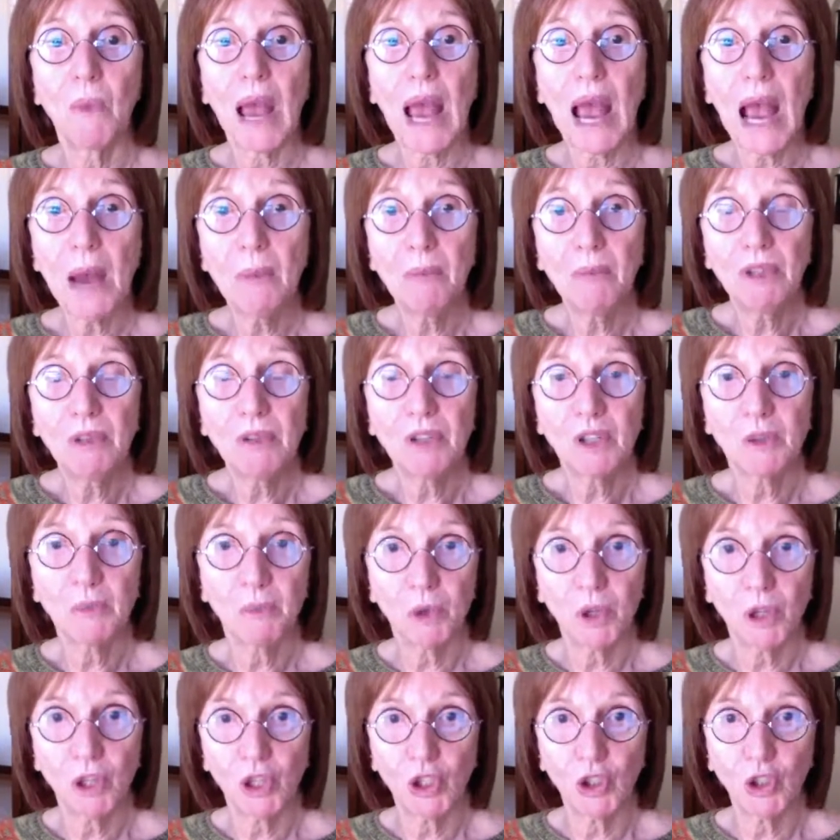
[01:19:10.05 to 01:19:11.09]

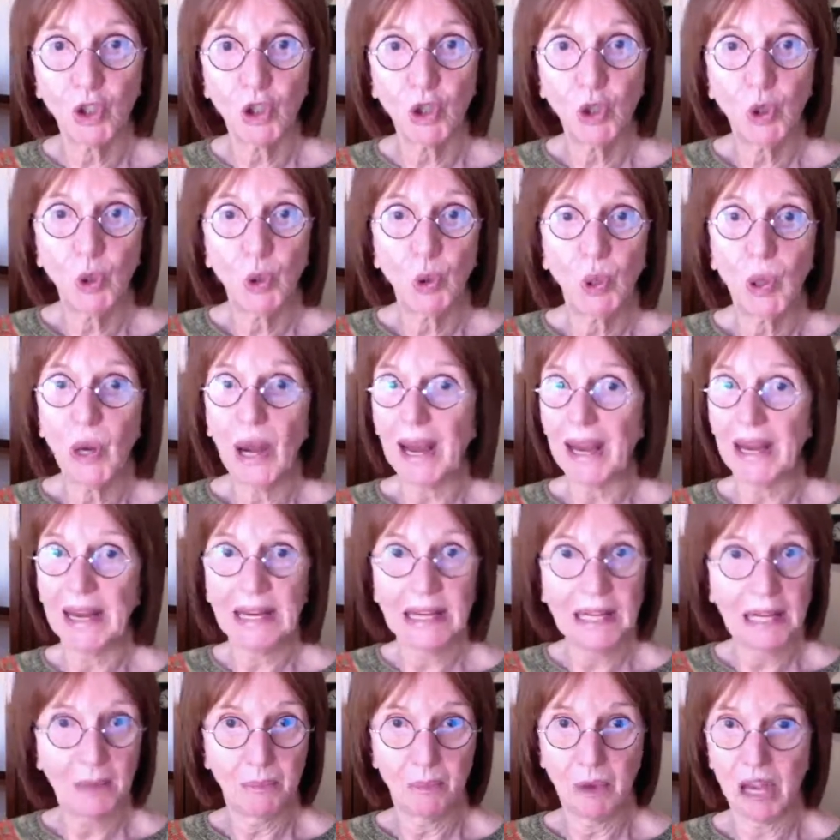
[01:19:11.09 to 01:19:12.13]
applicable to
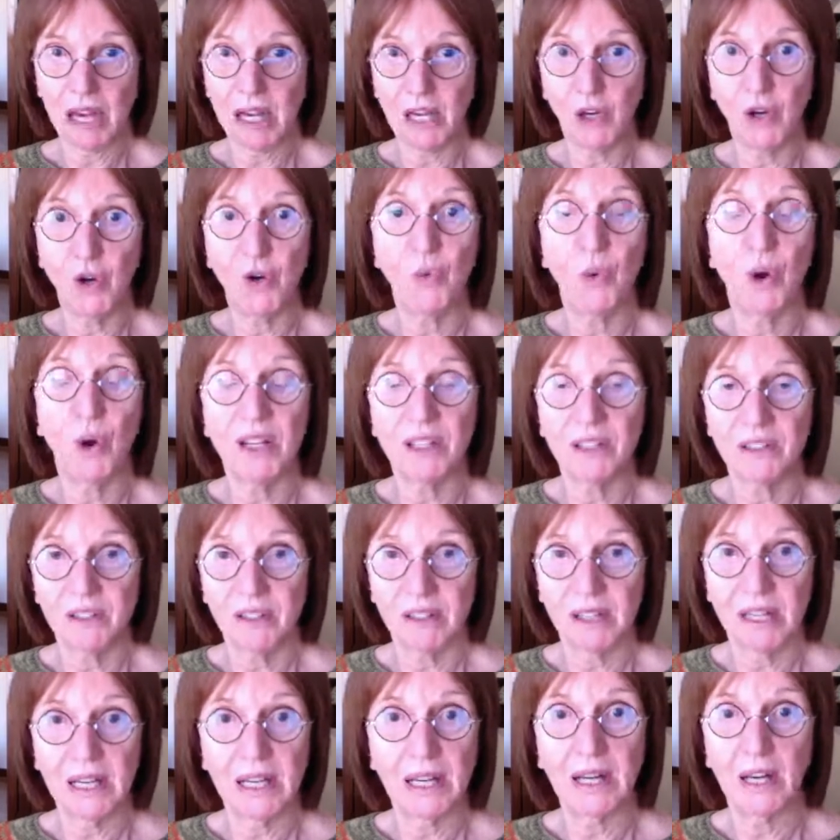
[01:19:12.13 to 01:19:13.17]
anybody who wants to
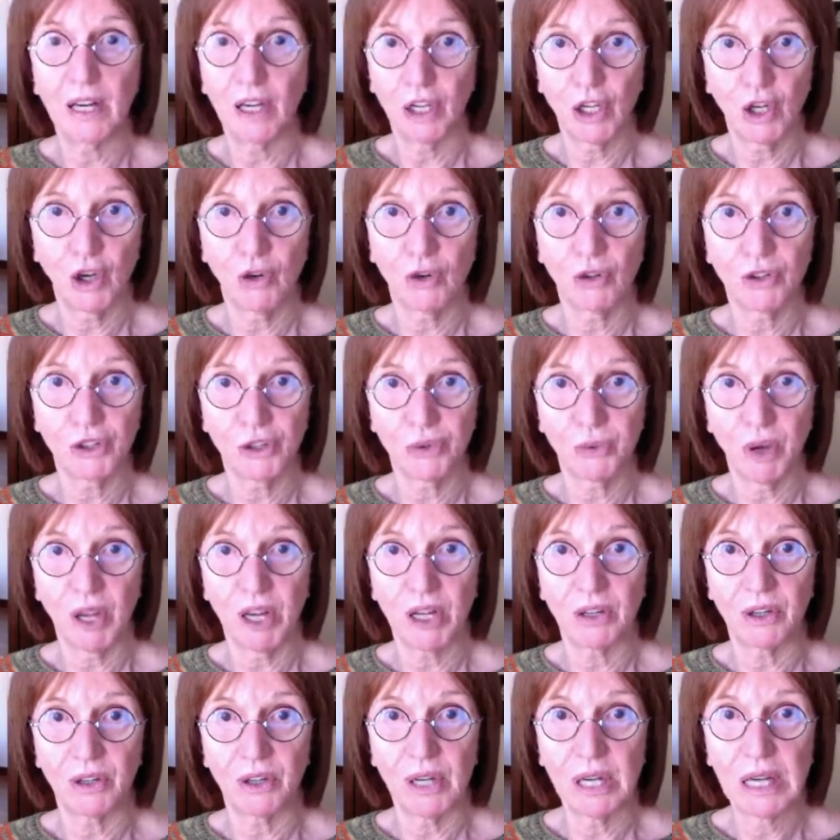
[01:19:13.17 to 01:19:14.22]
knit a yoke
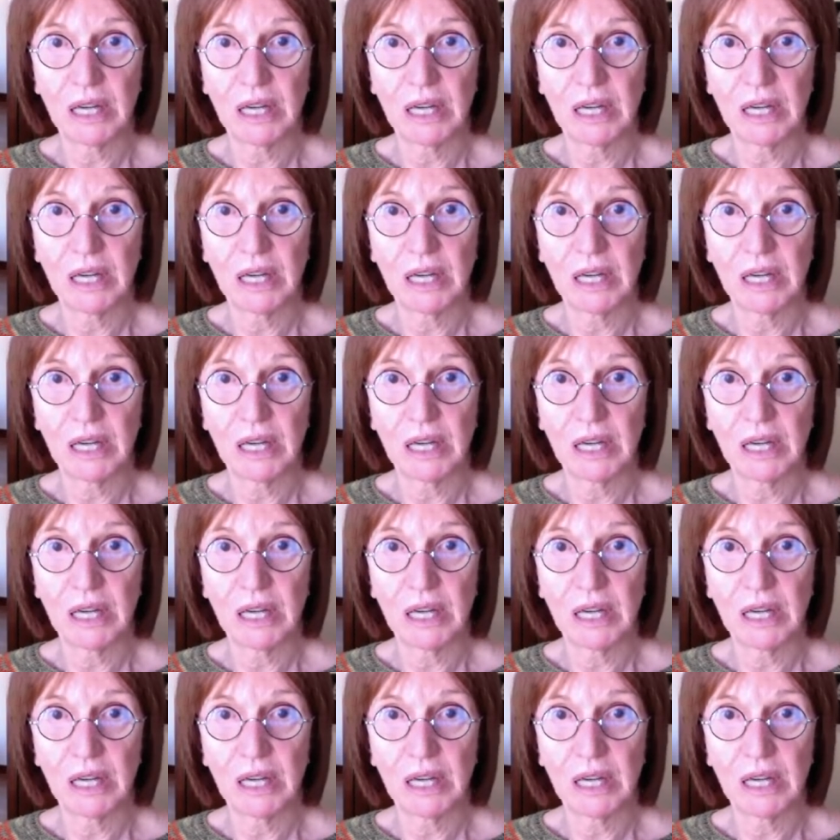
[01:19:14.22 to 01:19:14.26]
sweater.